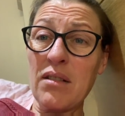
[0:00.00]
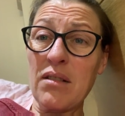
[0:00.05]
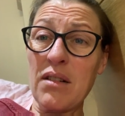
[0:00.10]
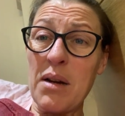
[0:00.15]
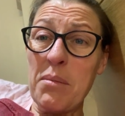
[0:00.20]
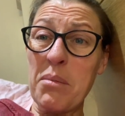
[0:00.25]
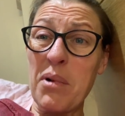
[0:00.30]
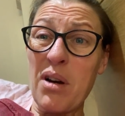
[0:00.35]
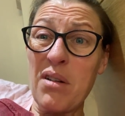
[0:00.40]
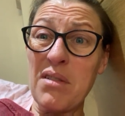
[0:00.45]

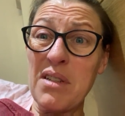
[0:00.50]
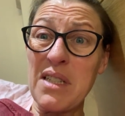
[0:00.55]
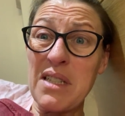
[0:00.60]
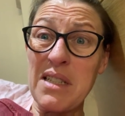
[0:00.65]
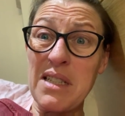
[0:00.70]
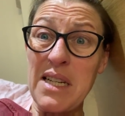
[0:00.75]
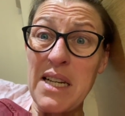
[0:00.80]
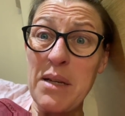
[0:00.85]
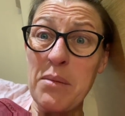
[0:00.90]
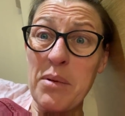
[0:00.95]
Grandpa is
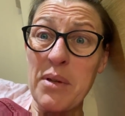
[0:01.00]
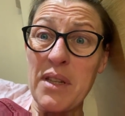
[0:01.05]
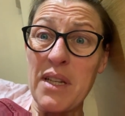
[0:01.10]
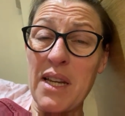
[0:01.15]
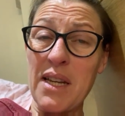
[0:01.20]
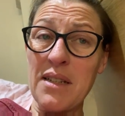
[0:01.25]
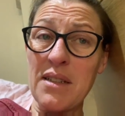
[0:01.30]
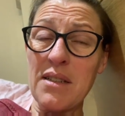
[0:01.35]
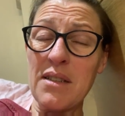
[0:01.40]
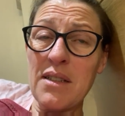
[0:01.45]
asleep at
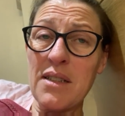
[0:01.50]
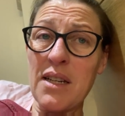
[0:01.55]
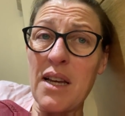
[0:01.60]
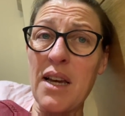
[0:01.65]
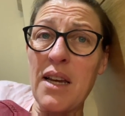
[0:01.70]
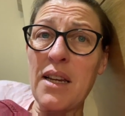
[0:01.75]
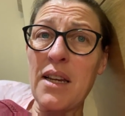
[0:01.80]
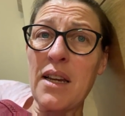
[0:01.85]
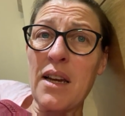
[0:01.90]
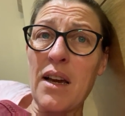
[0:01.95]
the end of the
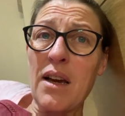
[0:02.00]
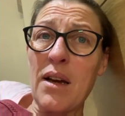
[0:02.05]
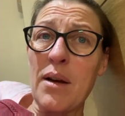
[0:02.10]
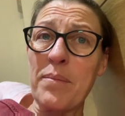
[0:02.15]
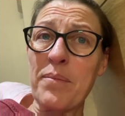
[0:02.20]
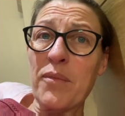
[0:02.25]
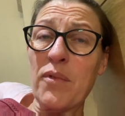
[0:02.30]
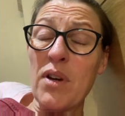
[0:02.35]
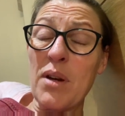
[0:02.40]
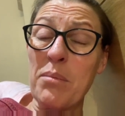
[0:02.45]
day.
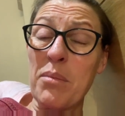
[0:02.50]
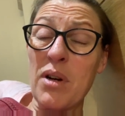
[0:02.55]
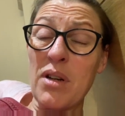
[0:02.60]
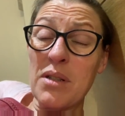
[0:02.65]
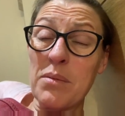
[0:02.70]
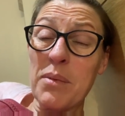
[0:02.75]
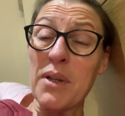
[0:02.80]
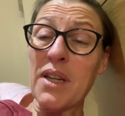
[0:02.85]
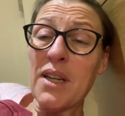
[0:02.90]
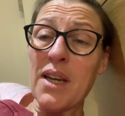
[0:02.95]

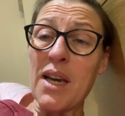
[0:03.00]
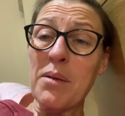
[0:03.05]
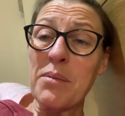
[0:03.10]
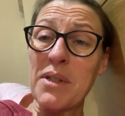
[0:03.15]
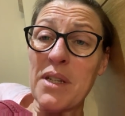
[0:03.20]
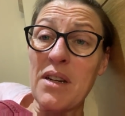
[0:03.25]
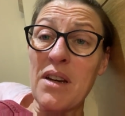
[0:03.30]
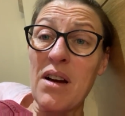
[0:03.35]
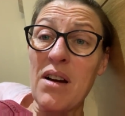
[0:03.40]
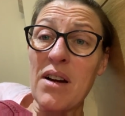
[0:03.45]
Grandpa's being
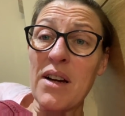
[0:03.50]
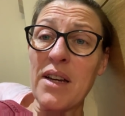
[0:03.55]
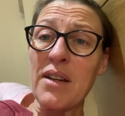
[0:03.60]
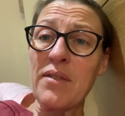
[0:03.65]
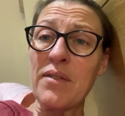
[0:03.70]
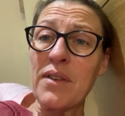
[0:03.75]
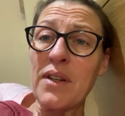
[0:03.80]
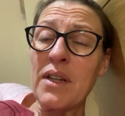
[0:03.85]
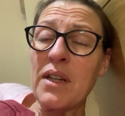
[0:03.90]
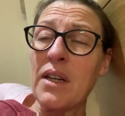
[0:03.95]
kept
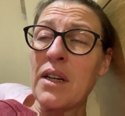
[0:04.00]
alive.